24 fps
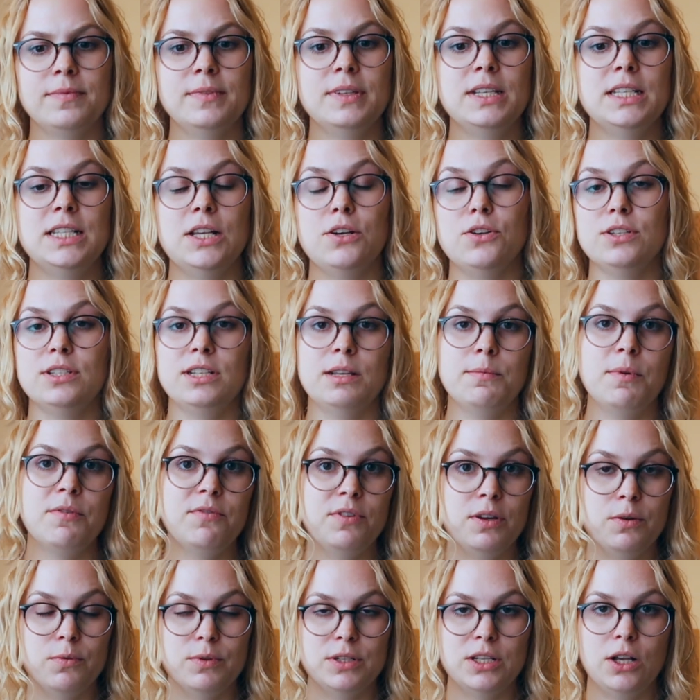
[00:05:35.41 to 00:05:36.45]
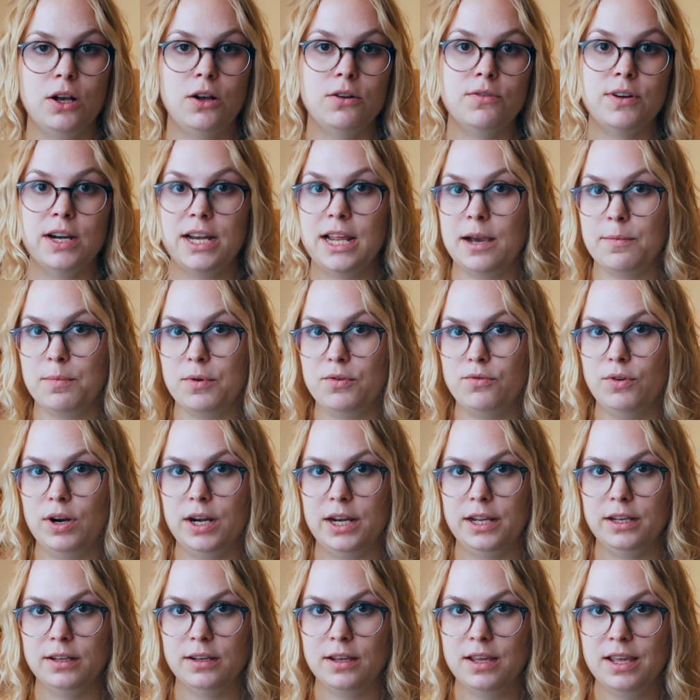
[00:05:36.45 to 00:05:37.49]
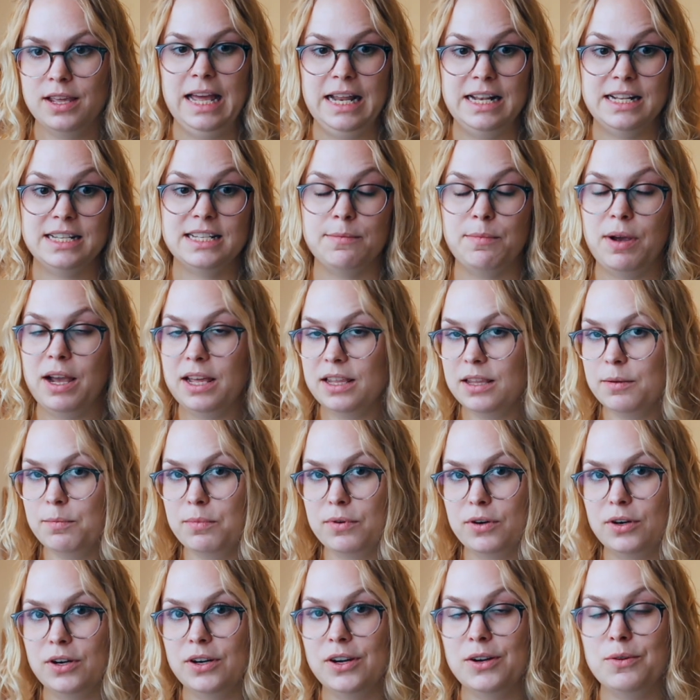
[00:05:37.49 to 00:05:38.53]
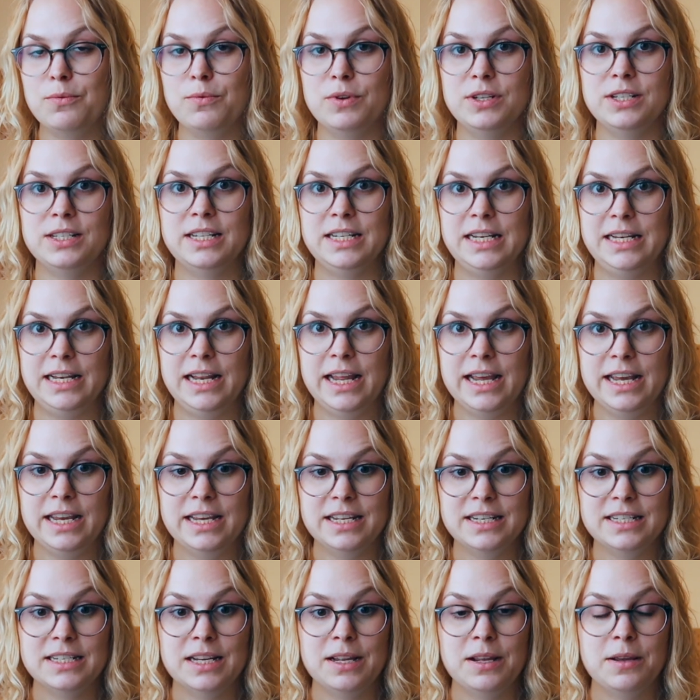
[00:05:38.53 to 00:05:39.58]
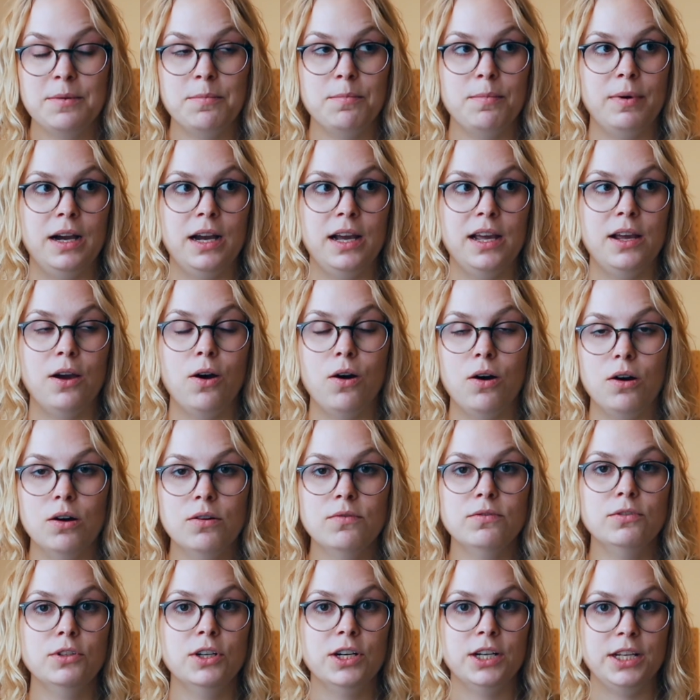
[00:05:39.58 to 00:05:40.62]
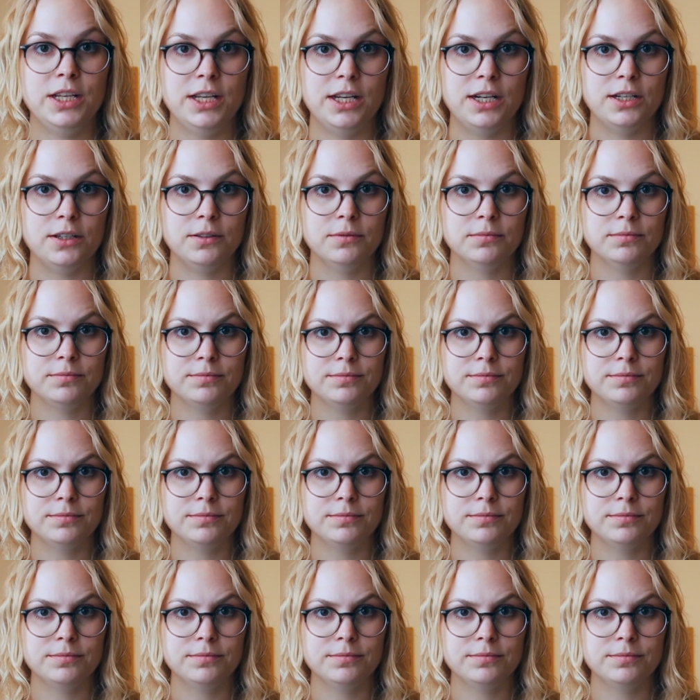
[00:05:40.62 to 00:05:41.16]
So some of it was already up and running, and some other part was delayed by over a year.